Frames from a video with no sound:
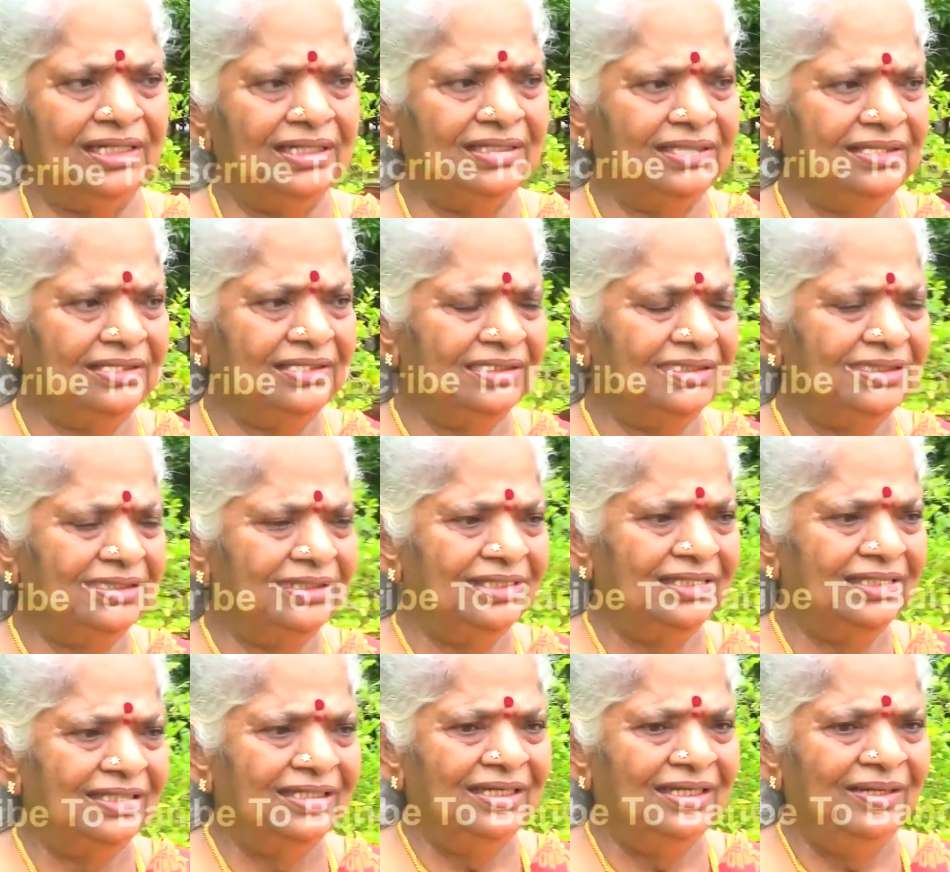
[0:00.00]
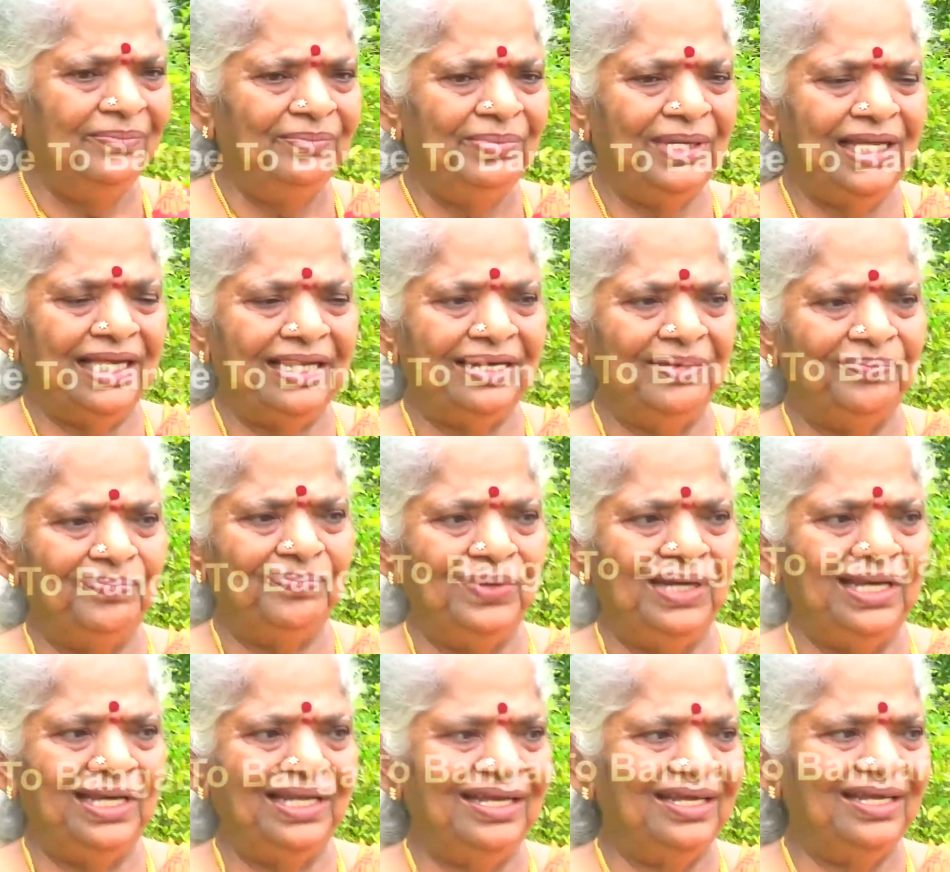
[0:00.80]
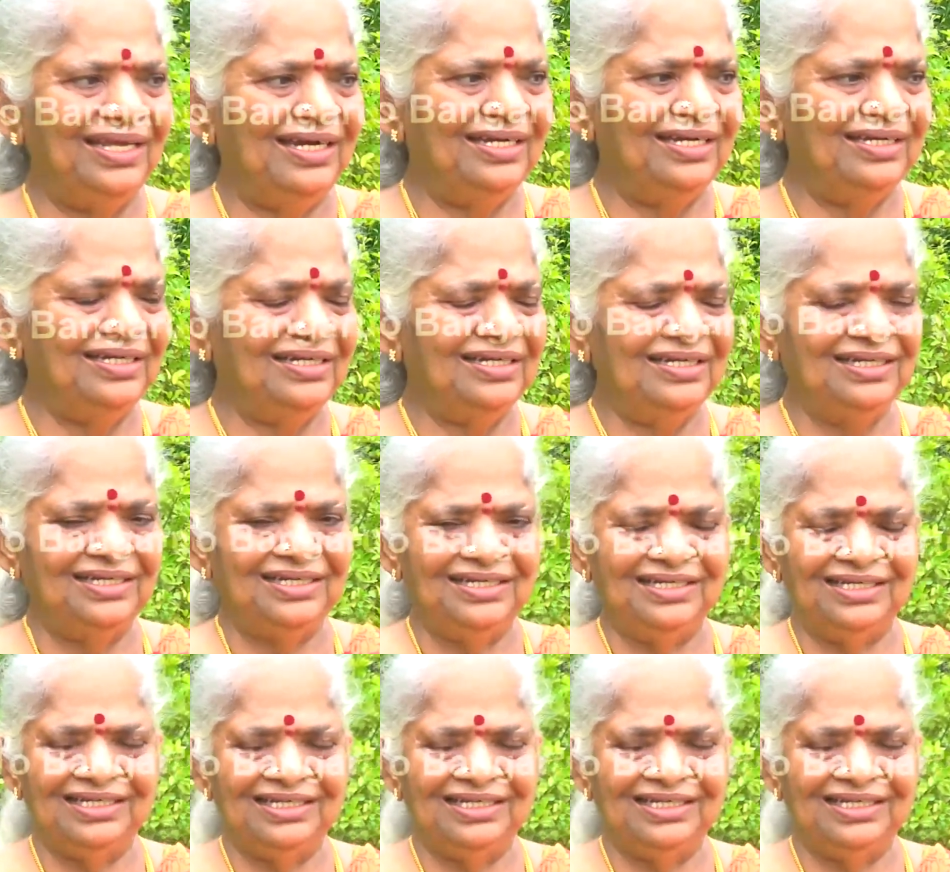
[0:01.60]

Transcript: I hope you will enjoy reading this.